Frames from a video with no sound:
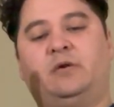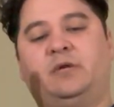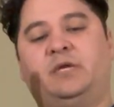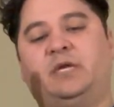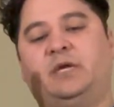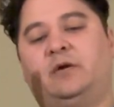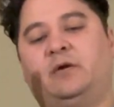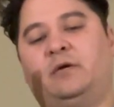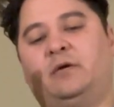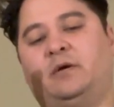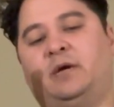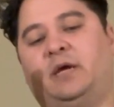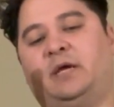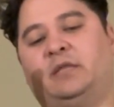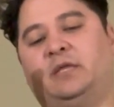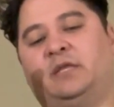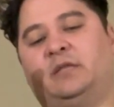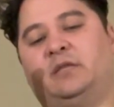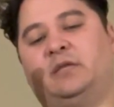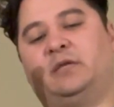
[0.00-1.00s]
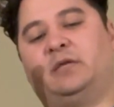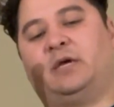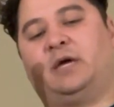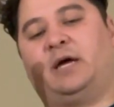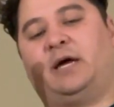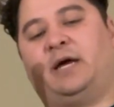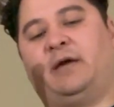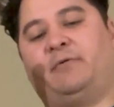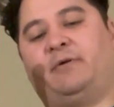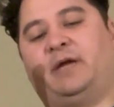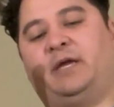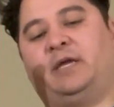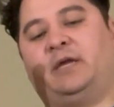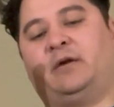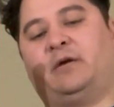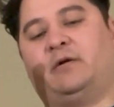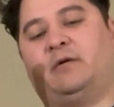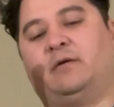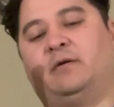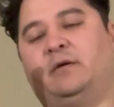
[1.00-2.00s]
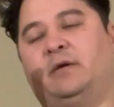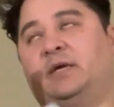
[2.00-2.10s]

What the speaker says: here, and then the eye right here,